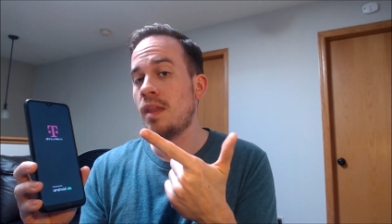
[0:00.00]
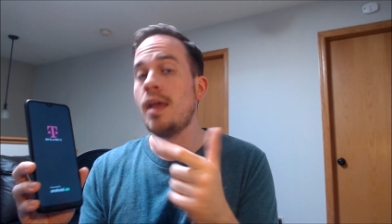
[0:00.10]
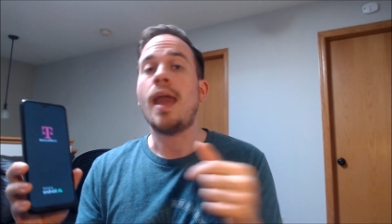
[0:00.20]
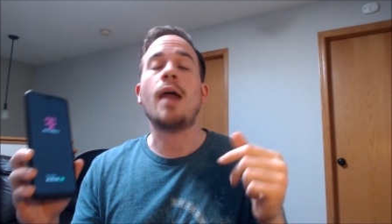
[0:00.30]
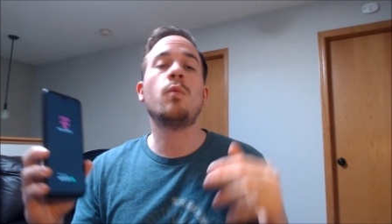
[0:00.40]

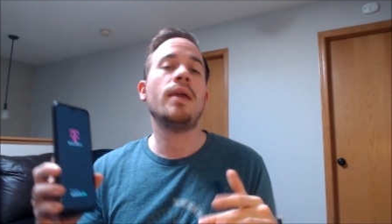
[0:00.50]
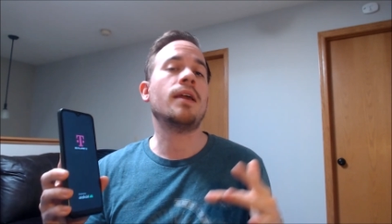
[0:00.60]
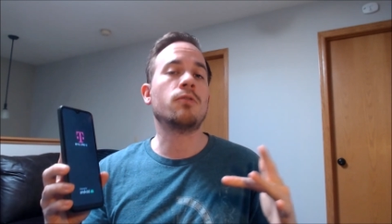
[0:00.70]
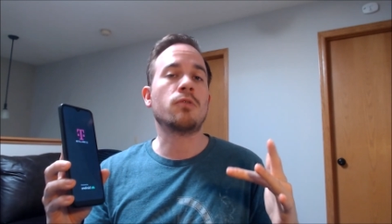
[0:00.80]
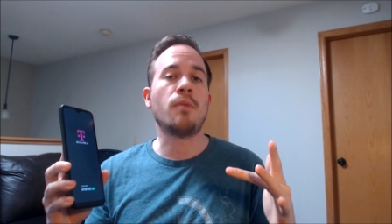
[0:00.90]
and we
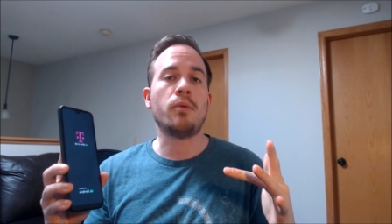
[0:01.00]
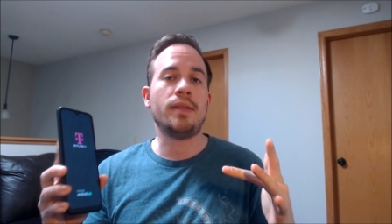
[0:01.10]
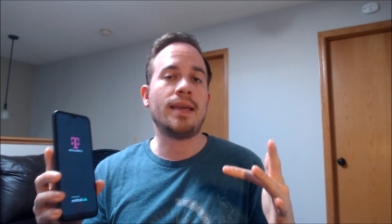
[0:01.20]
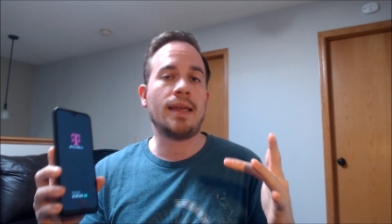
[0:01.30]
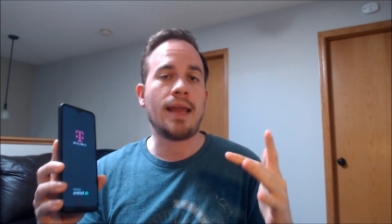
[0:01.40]
can
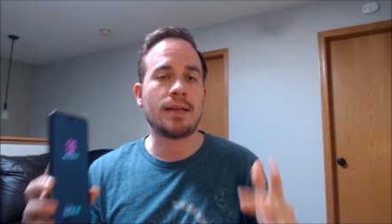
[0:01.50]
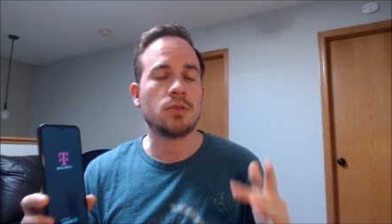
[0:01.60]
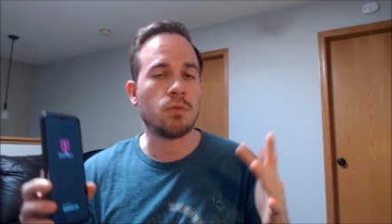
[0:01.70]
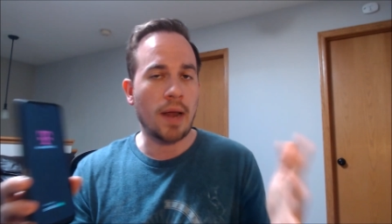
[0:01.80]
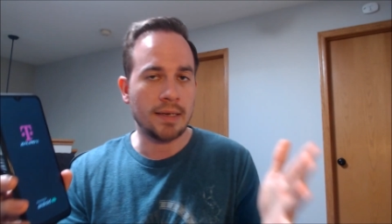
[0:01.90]
remotely connect
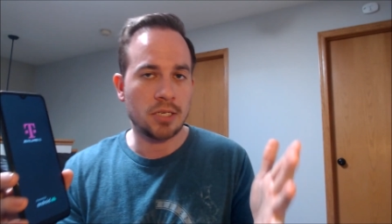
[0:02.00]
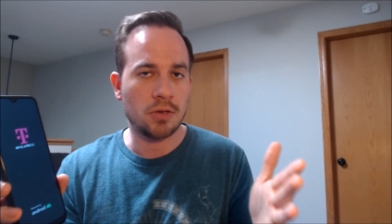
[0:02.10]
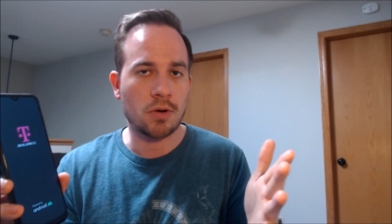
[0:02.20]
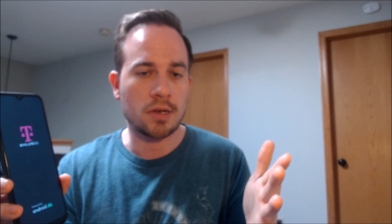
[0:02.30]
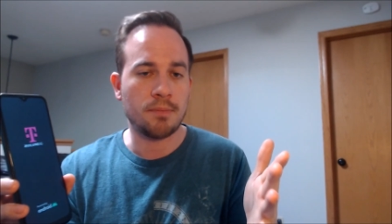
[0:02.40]
right to
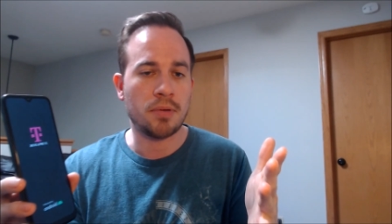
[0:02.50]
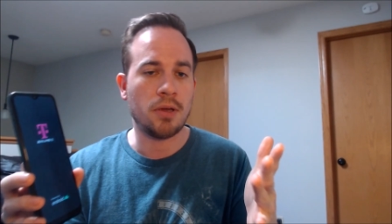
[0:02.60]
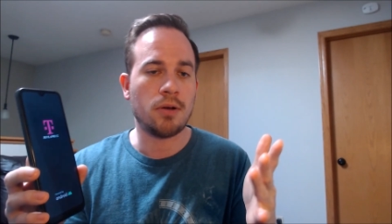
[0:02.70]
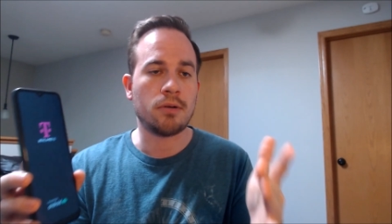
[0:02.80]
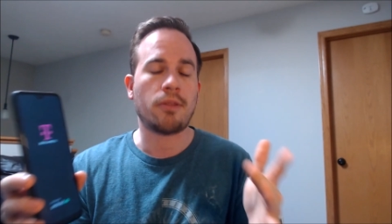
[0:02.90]
your
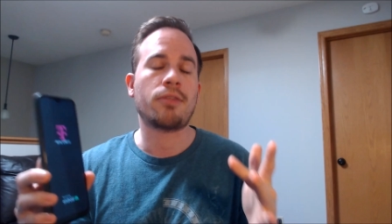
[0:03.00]
computer